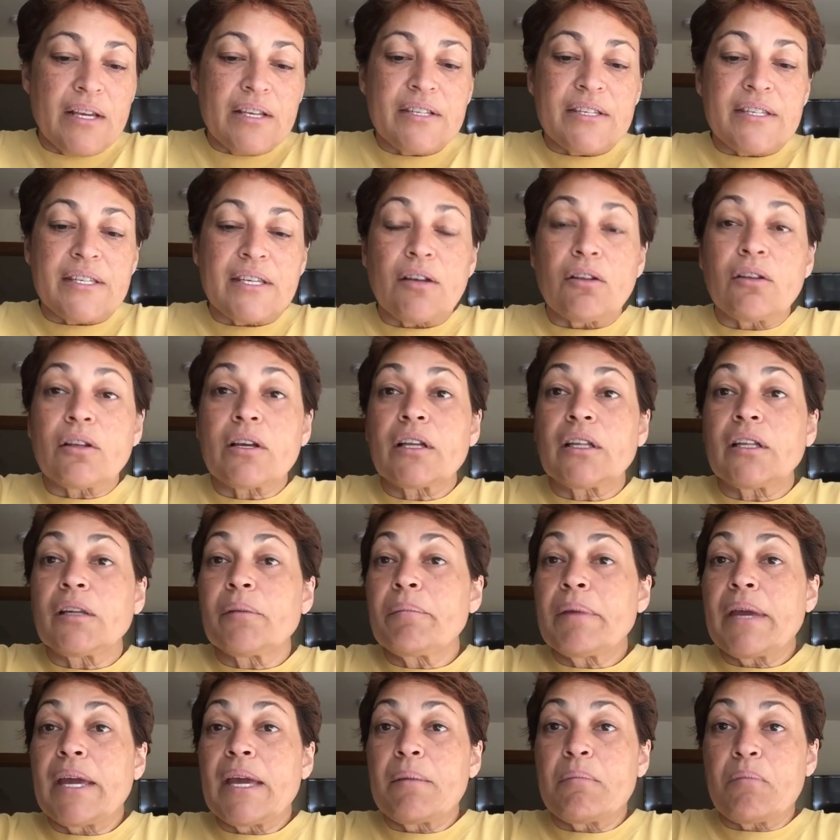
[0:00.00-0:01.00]
silk
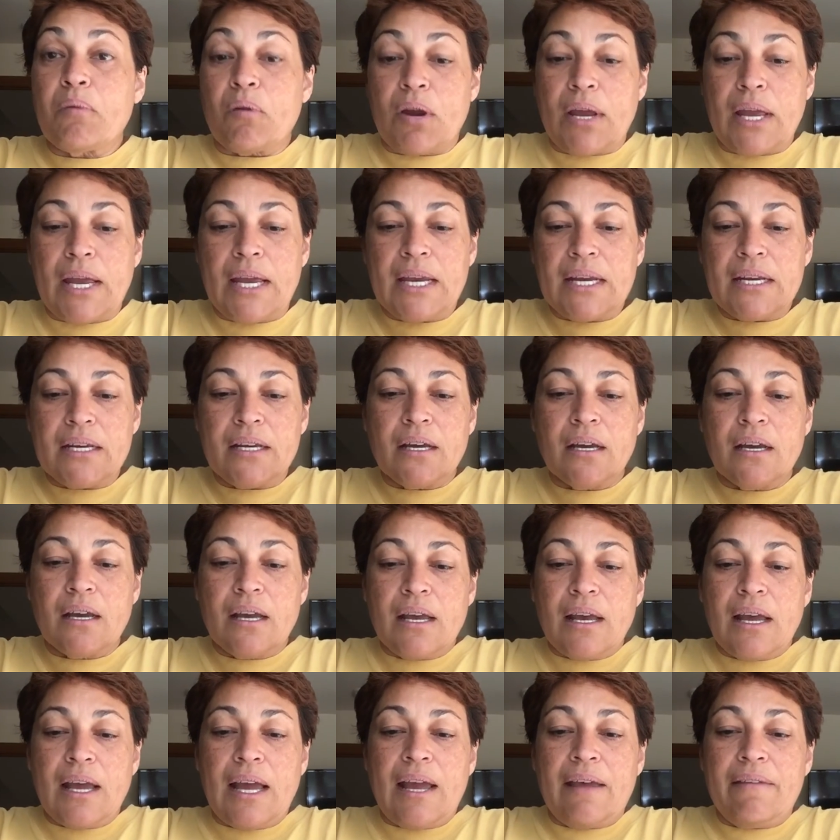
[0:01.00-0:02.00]
lame braid,
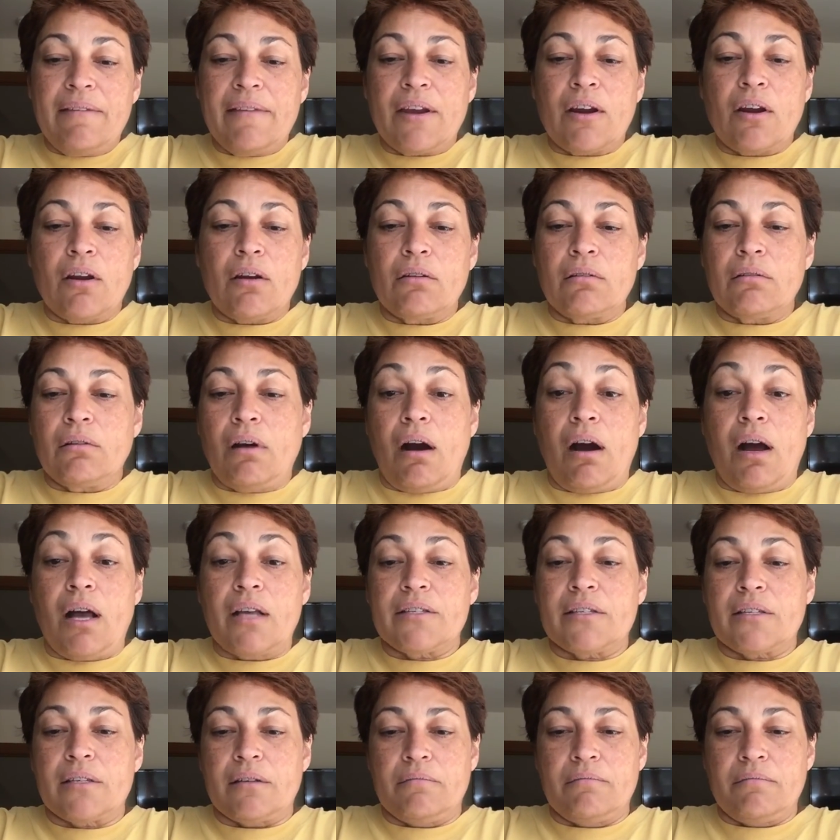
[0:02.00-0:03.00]
and they're
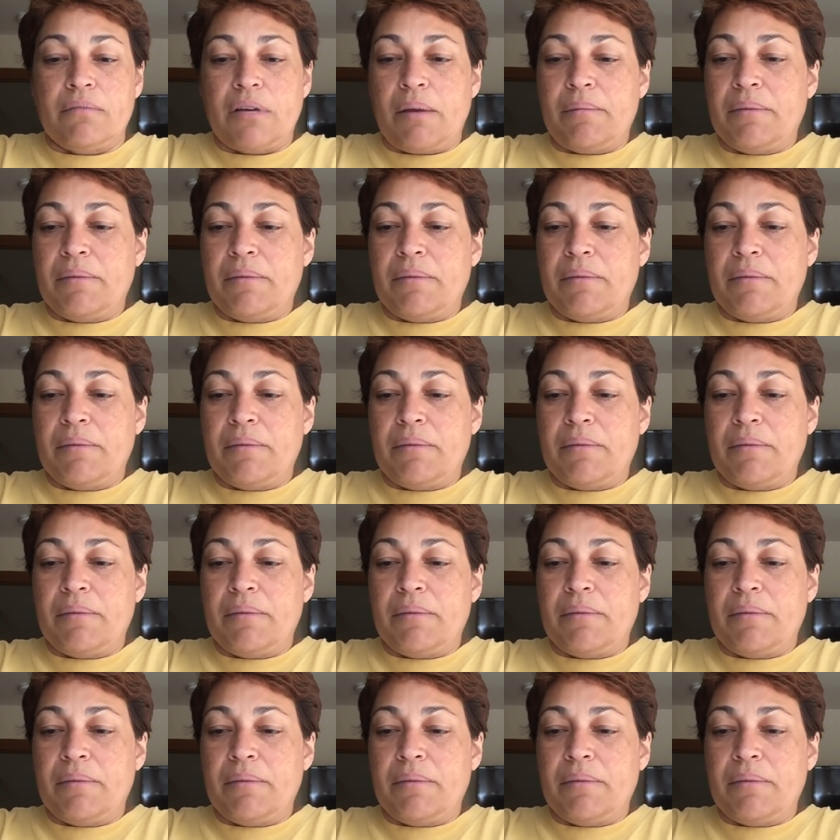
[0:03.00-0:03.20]
awesome.